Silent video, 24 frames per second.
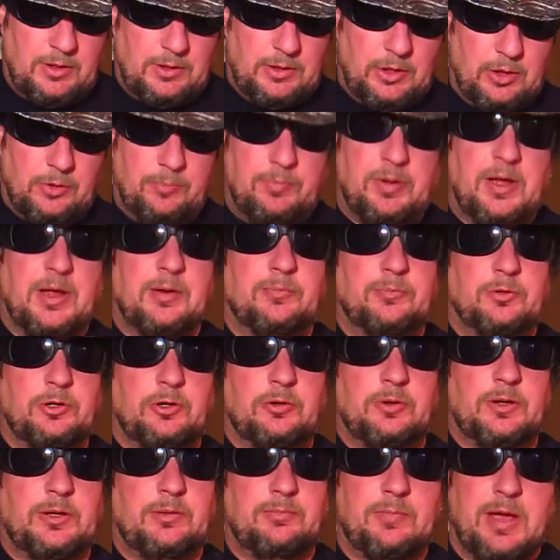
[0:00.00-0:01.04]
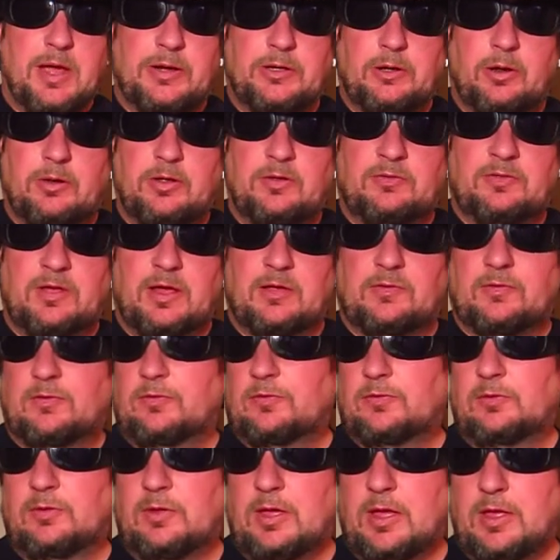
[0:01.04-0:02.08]
Lone Pint Brewery in Magnolia,
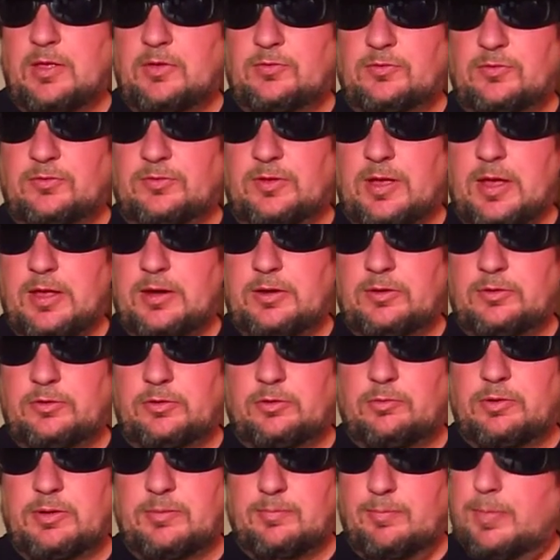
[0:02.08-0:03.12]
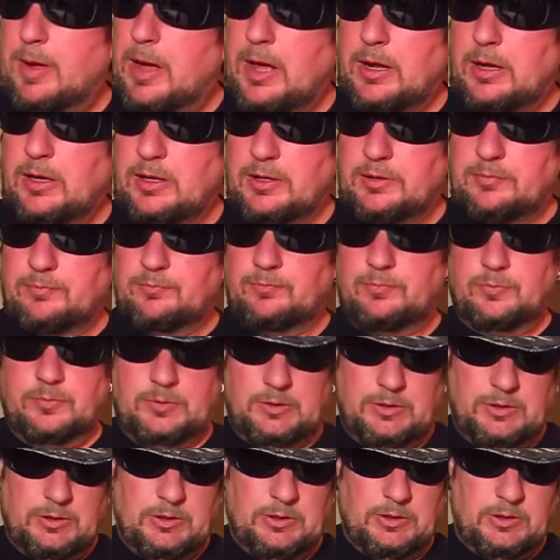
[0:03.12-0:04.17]
Texas, has decided to quit bottling.
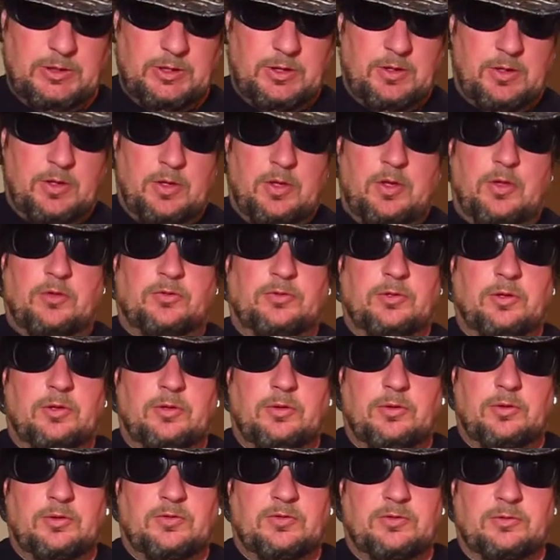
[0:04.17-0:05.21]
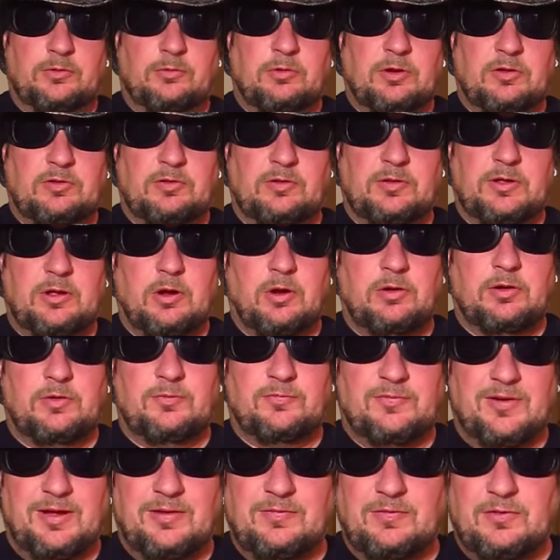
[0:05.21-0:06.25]
So it's increasingly hard to
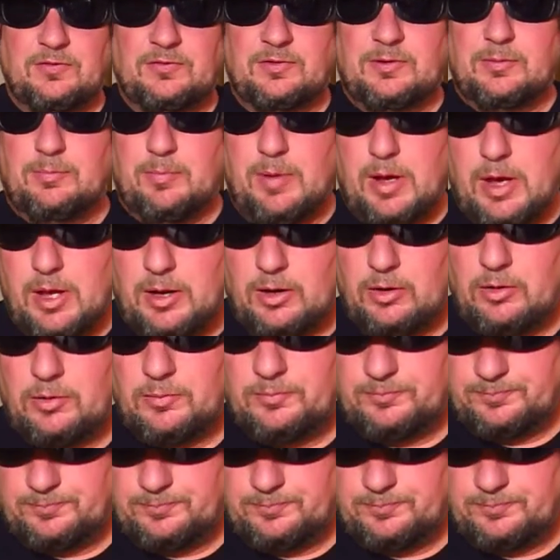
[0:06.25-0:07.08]
find this in a bottle.